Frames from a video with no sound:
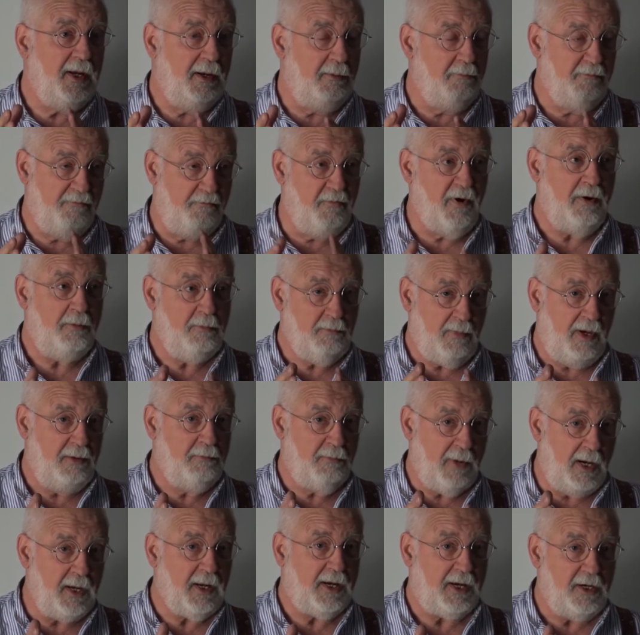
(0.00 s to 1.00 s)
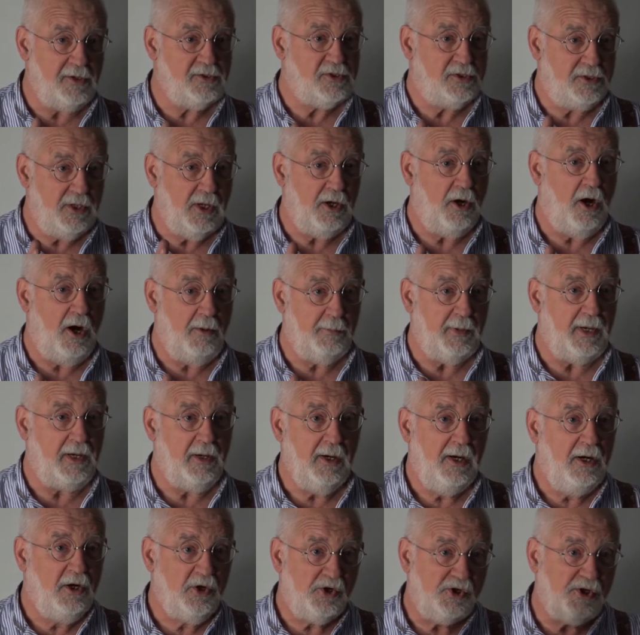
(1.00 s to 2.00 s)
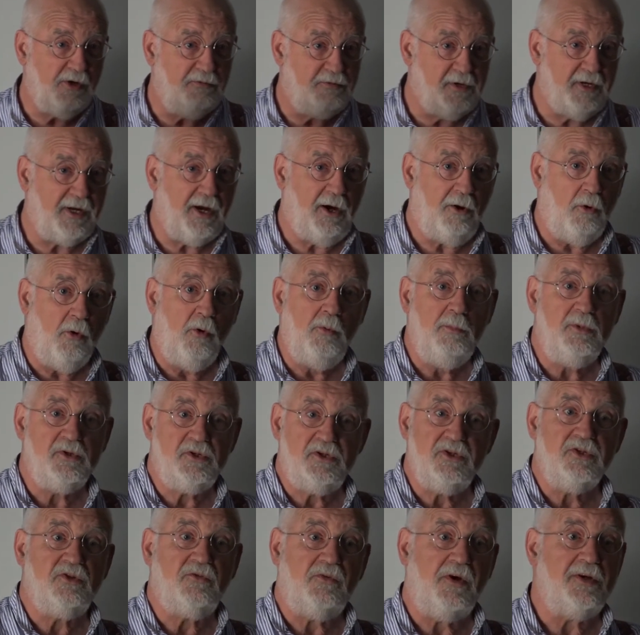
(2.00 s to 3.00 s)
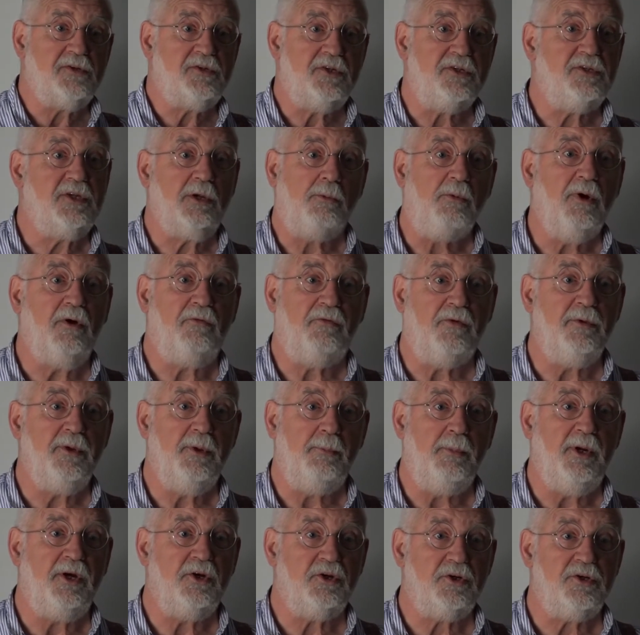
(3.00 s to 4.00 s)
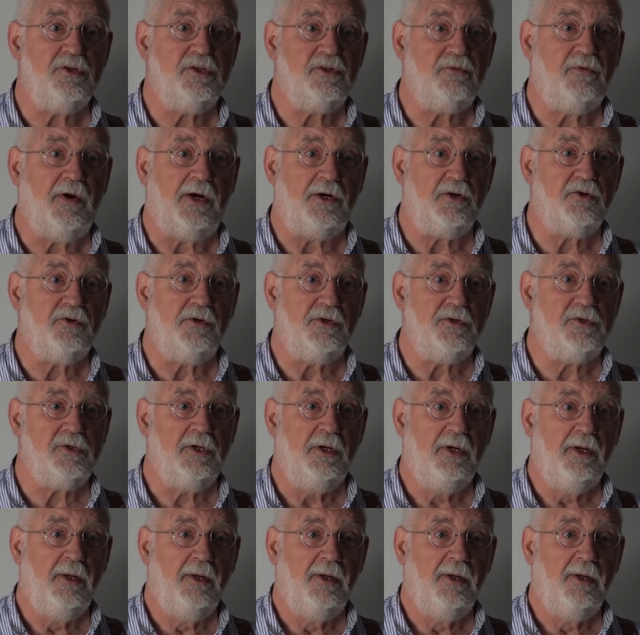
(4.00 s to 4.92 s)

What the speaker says: in many cases, the army shifted out almost as fast as they were from the munitions factories.